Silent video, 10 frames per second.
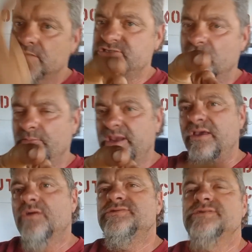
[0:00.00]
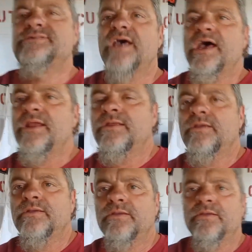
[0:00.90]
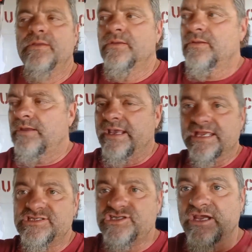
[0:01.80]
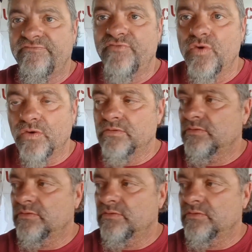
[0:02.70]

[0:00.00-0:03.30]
So the meat goes inside. It gets tin foiled.